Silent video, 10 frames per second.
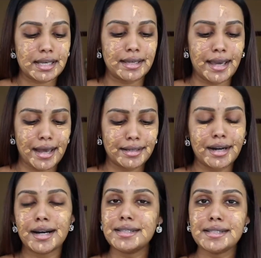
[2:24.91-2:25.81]
again,
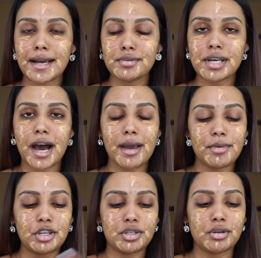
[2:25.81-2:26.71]
cuts down time,
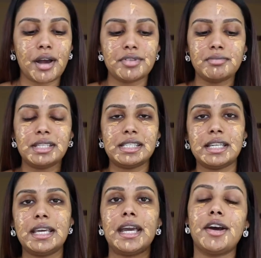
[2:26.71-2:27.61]
and you don't have to be
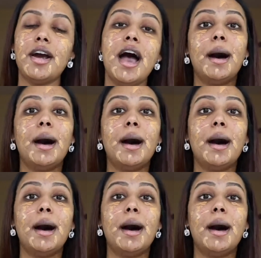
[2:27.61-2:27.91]
sitting here